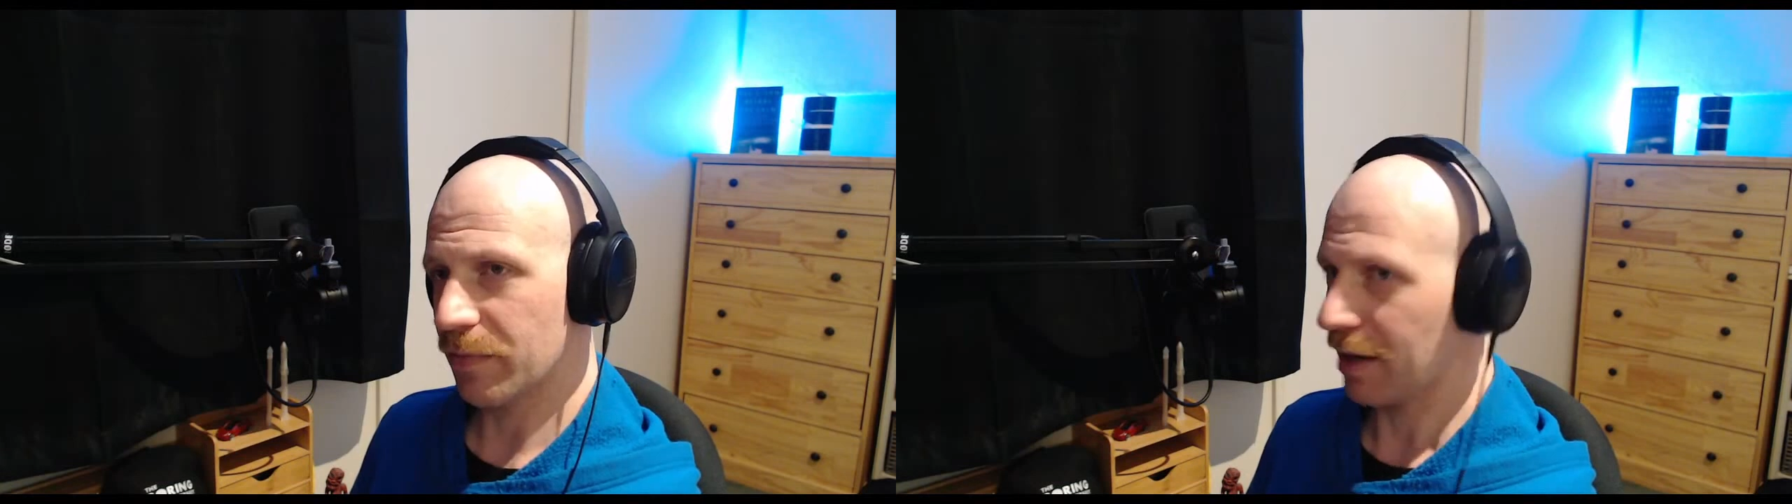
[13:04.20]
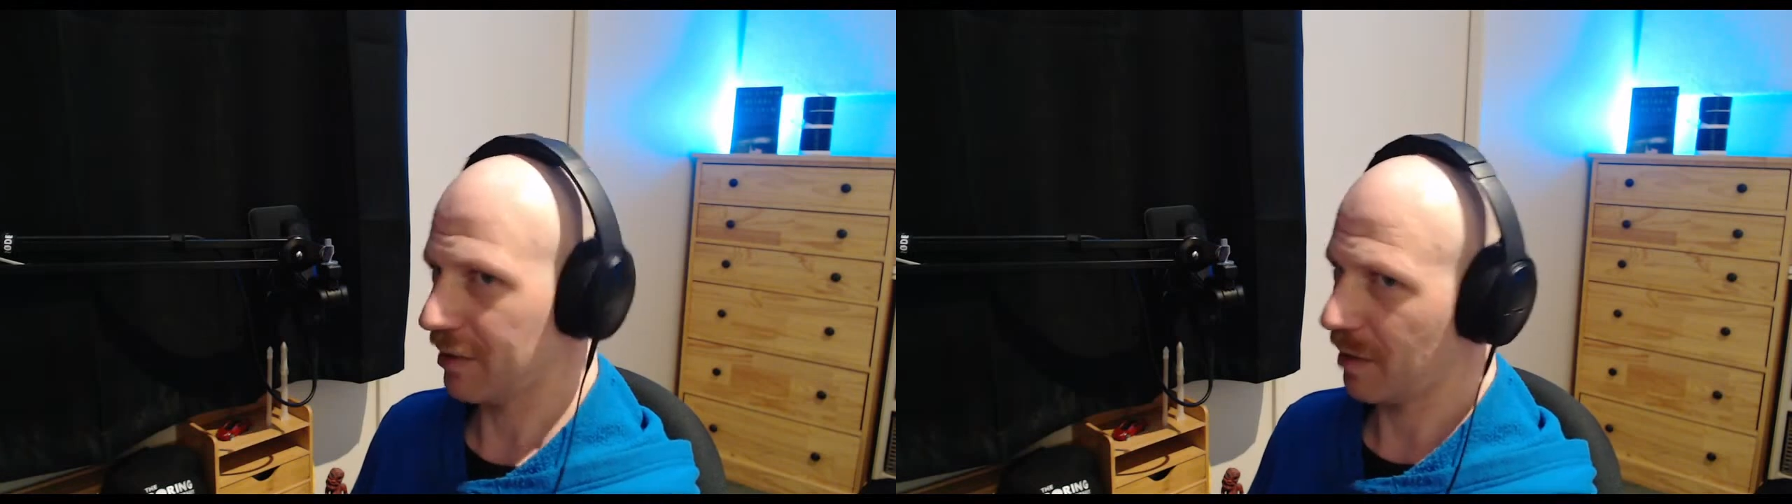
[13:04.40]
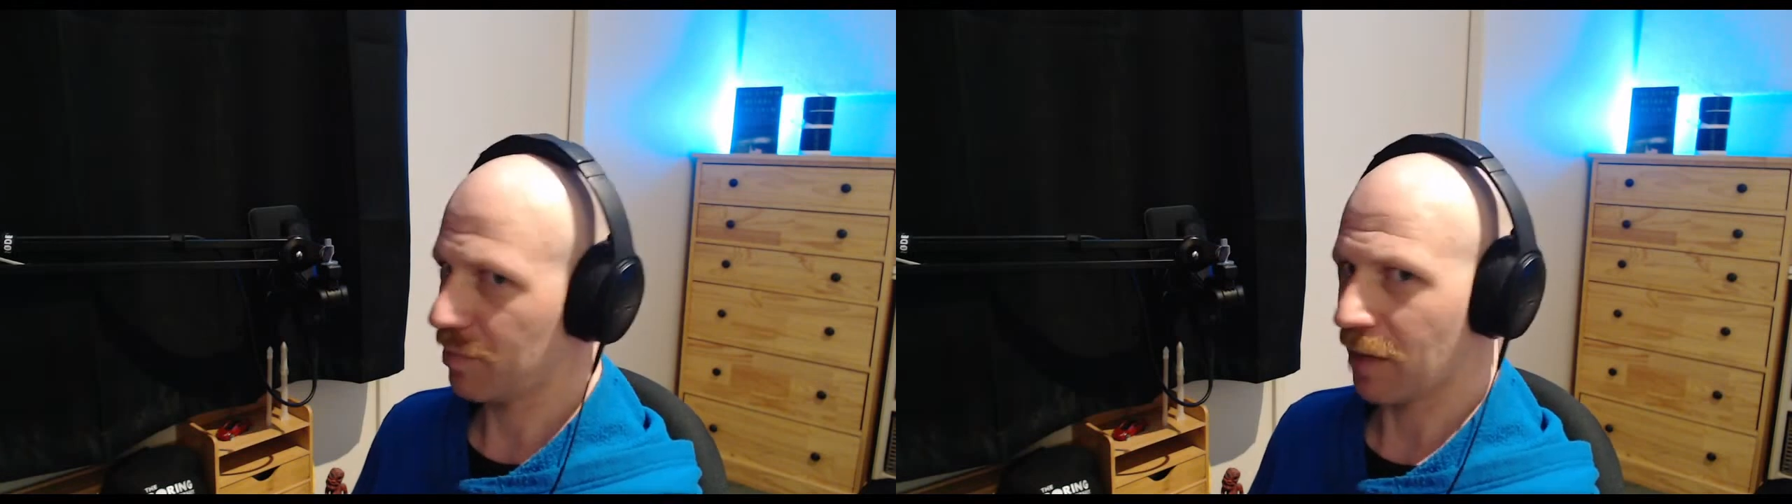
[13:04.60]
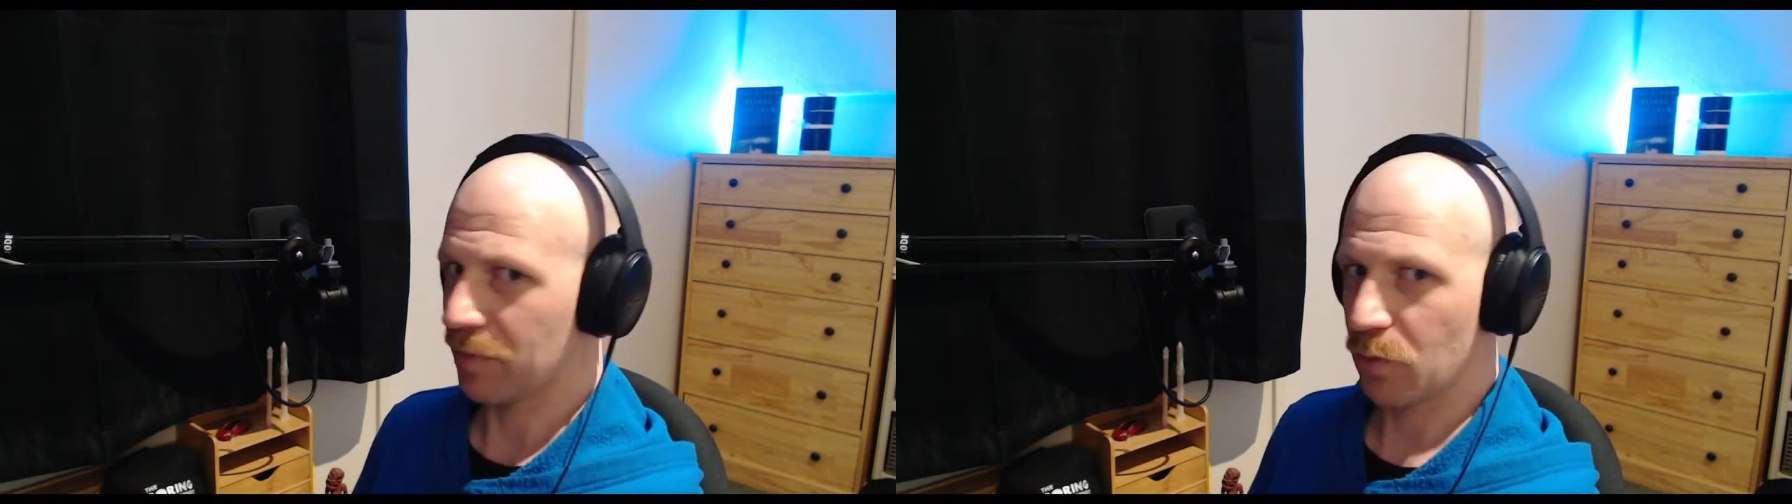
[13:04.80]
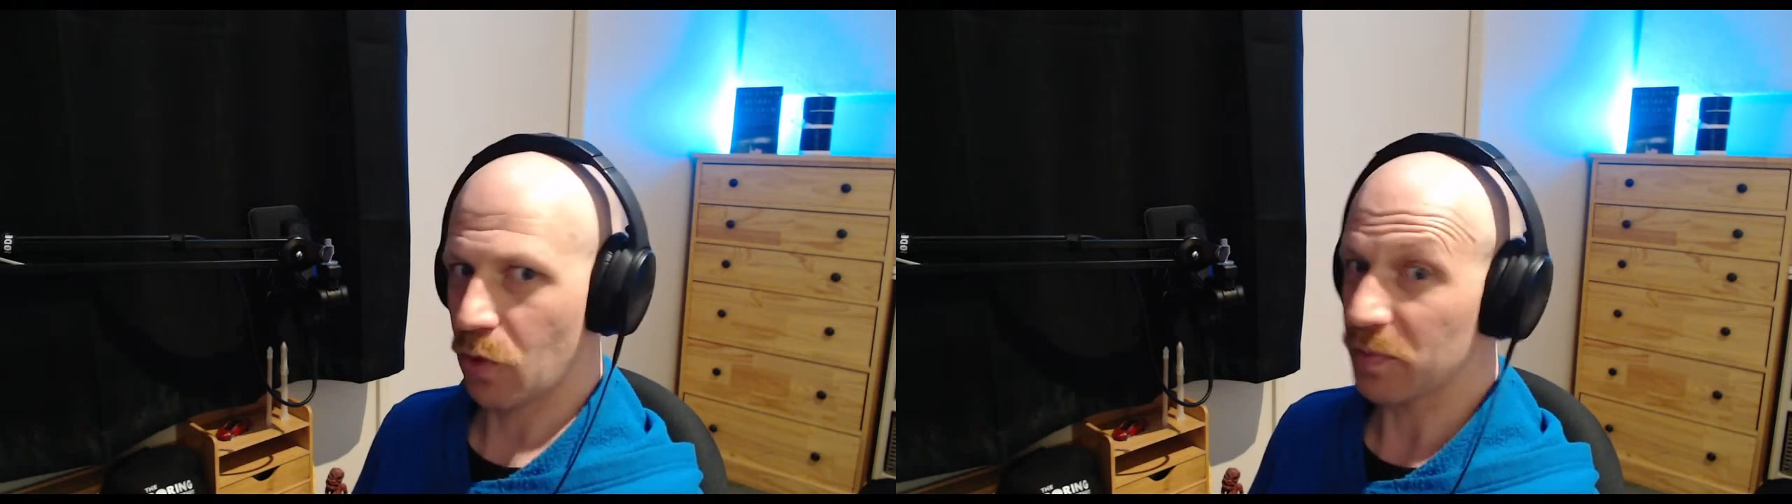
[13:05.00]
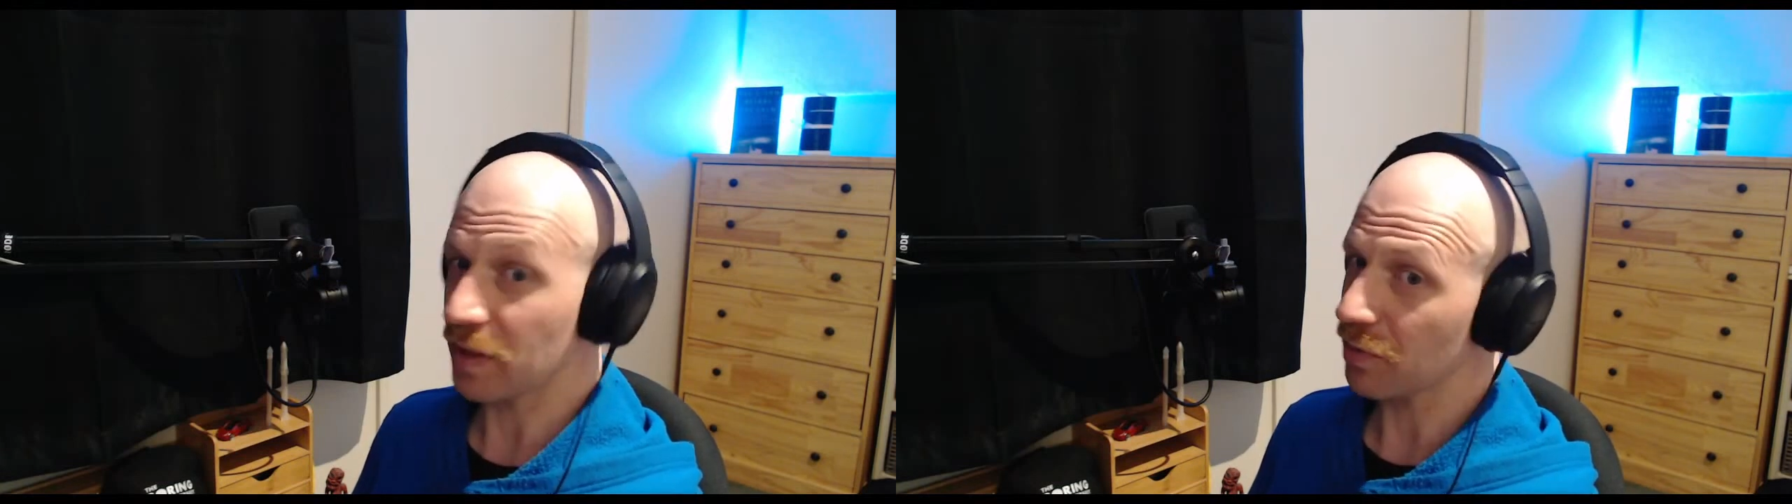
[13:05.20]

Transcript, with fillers: uh, they probably won't be